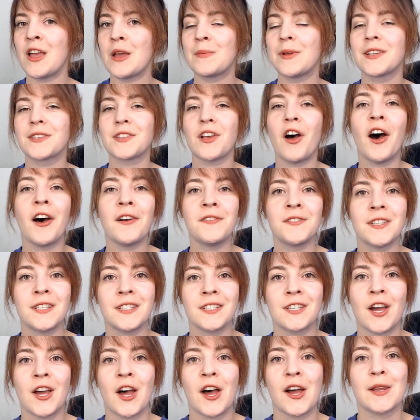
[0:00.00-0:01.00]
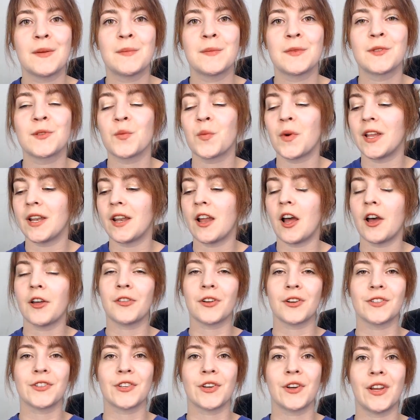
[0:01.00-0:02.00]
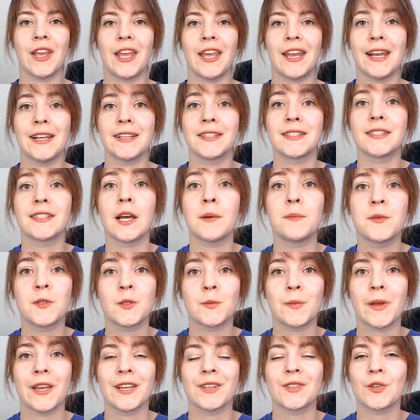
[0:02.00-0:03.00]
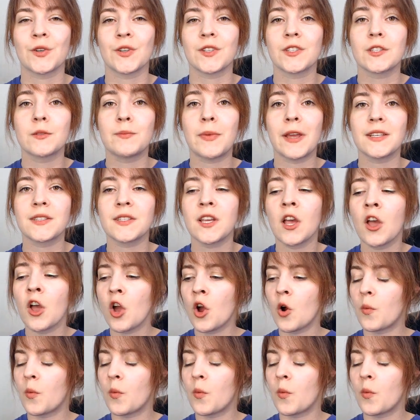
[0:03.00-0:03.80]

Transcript: Because oftentimes when others are in a subspace or a space